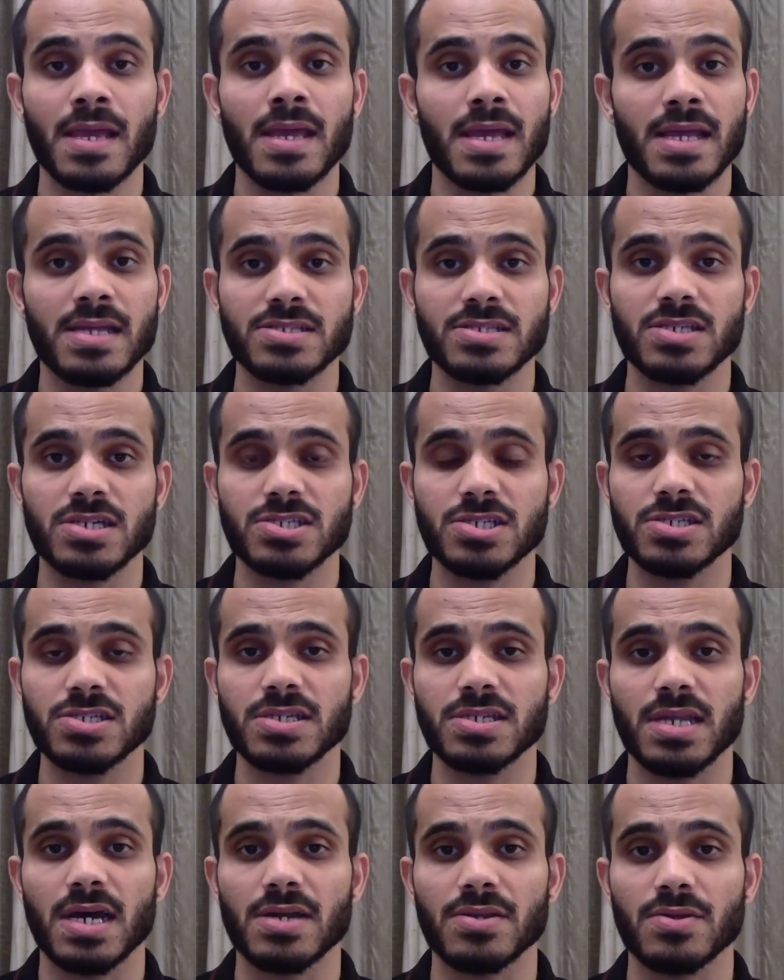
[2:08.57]
In such a
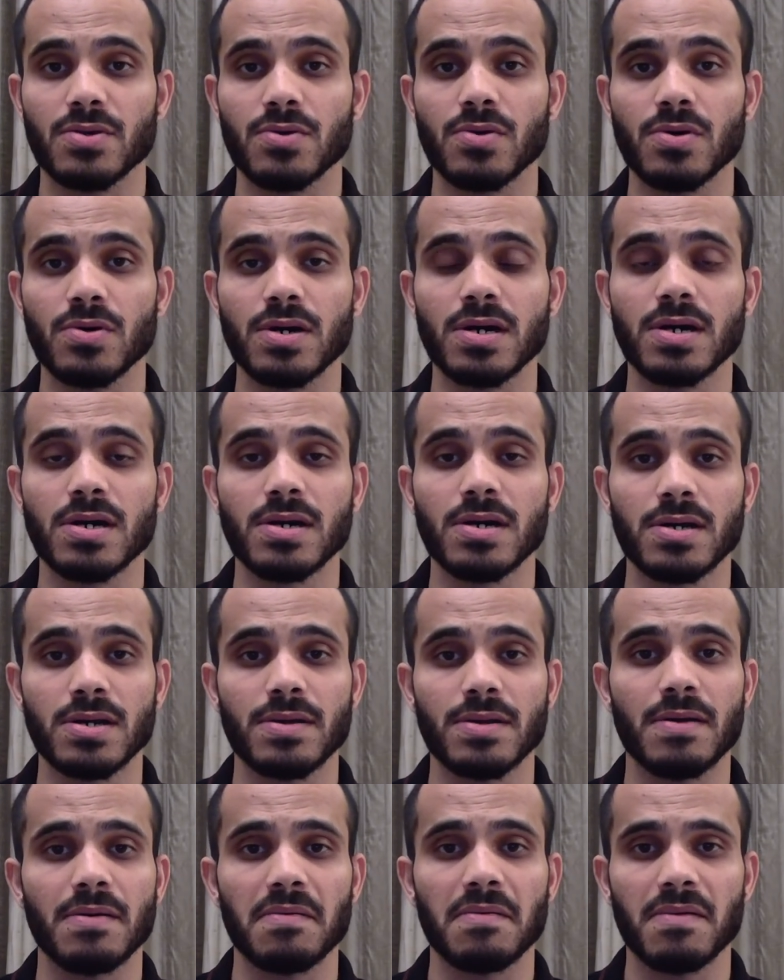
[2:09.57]
scenario,
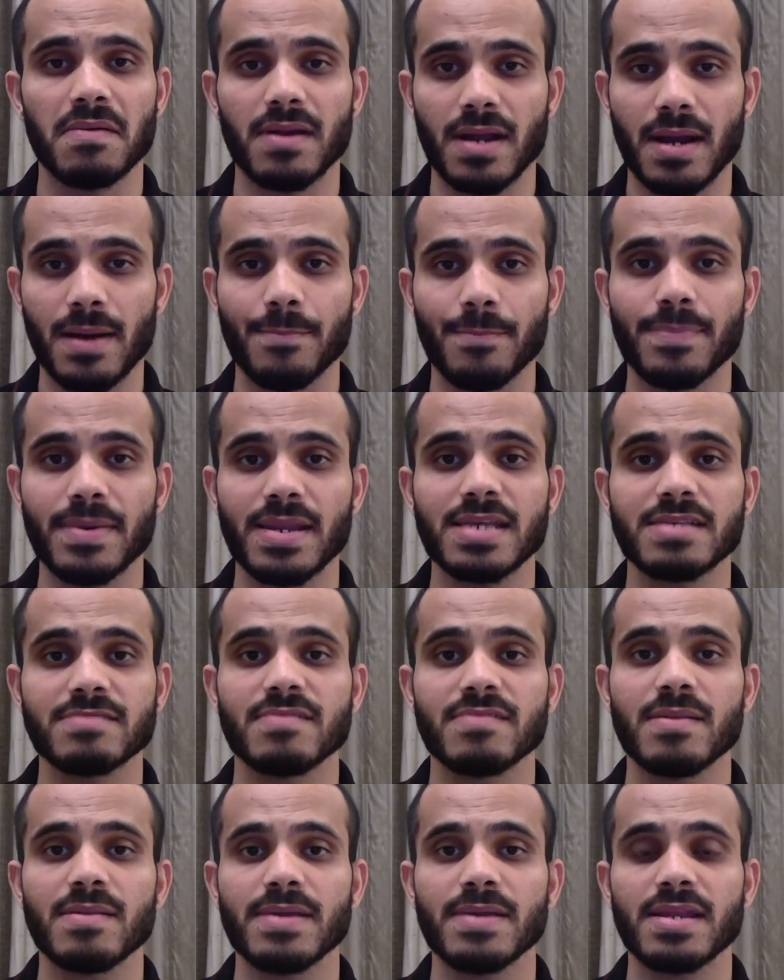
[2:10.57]
companies
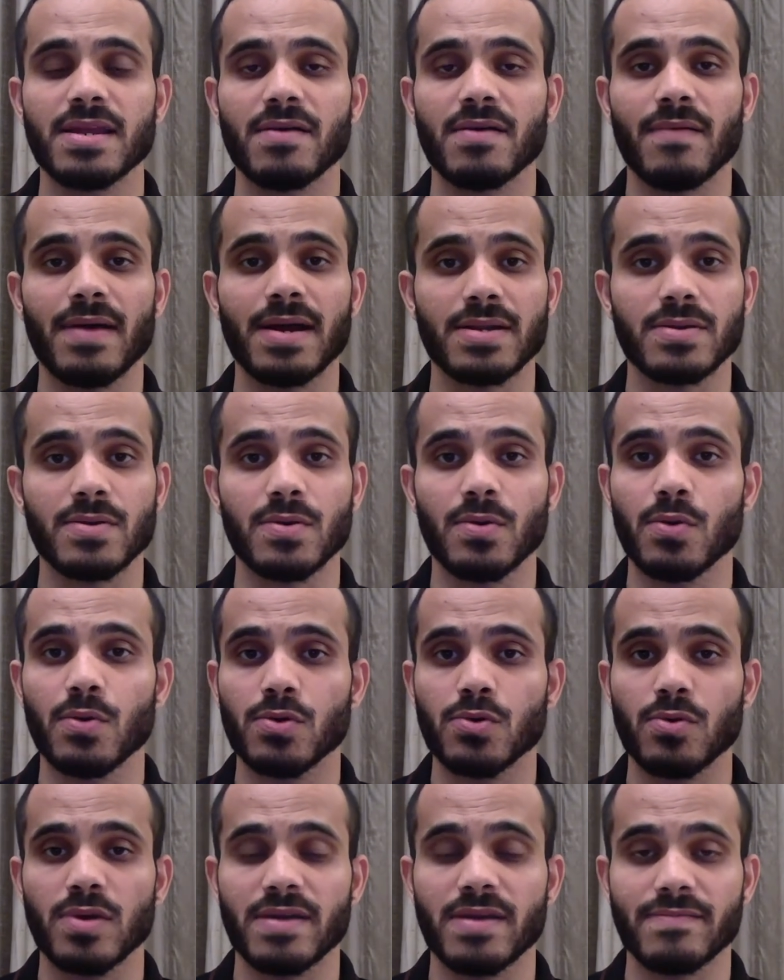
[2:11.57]
will be required to go
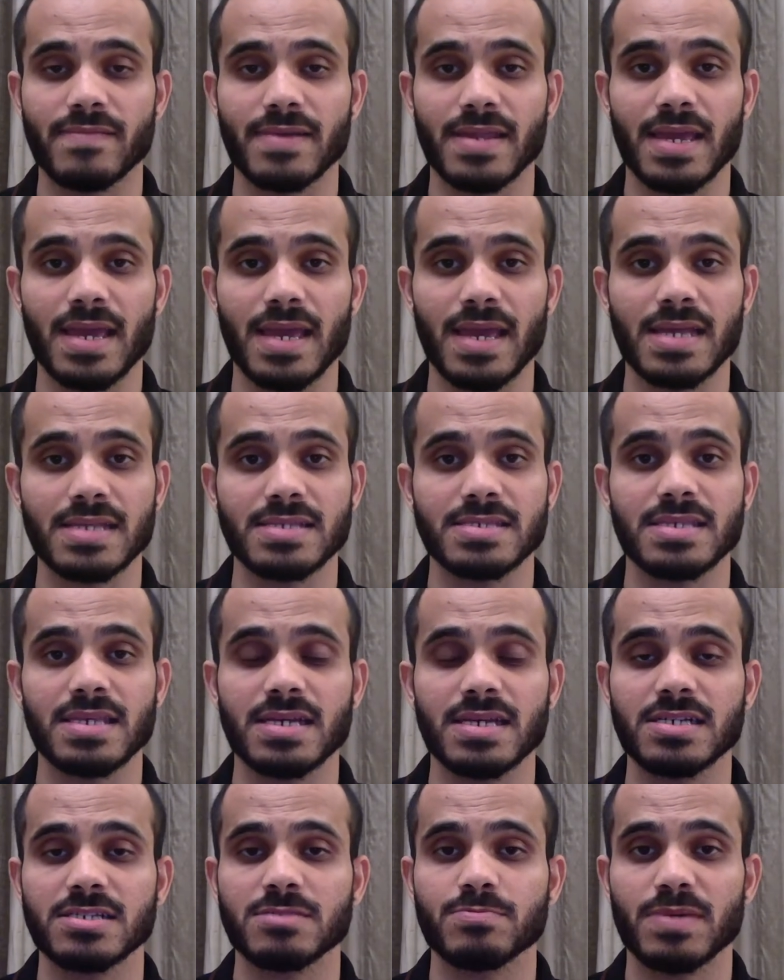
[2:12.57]
to FTA and
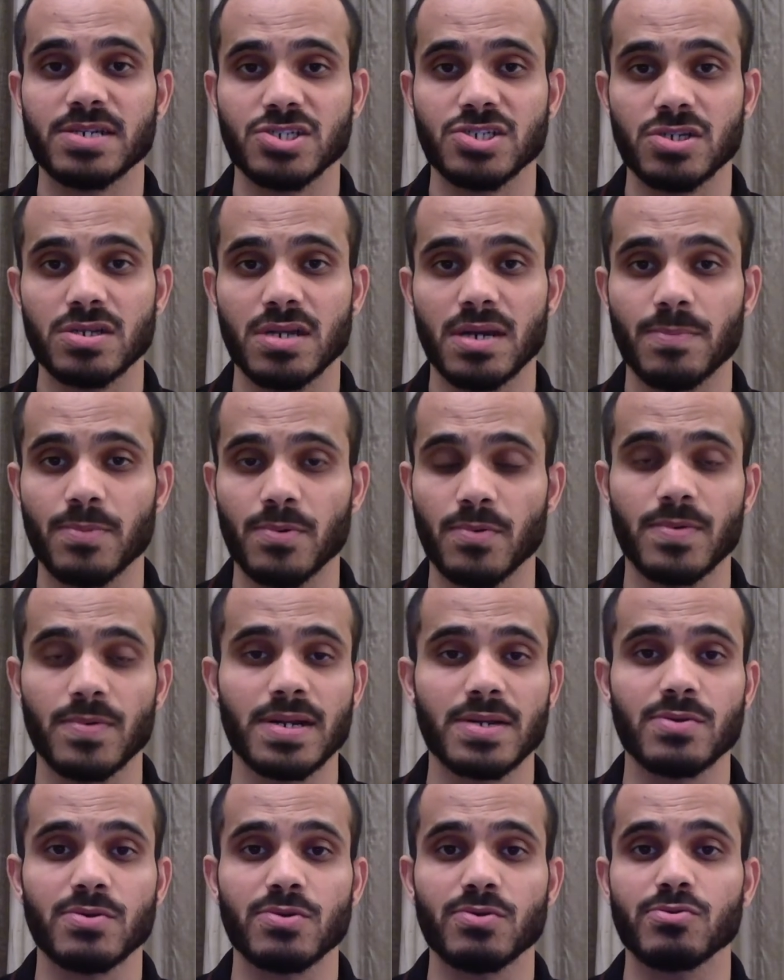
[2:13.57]
seek a special approval
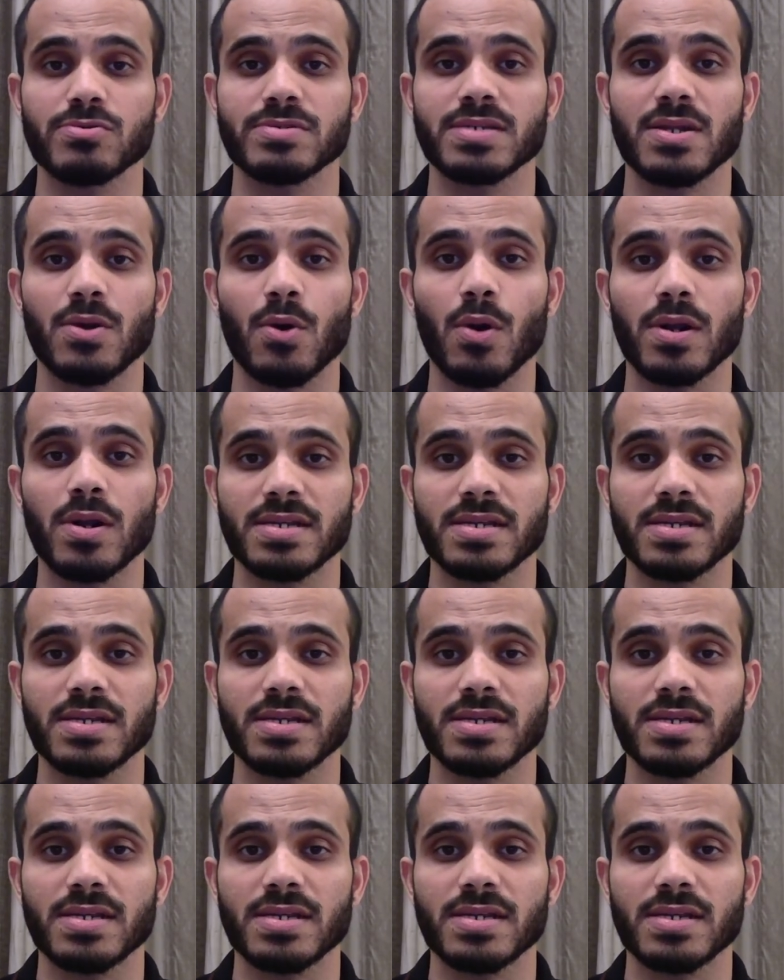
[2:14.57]
to use an uh,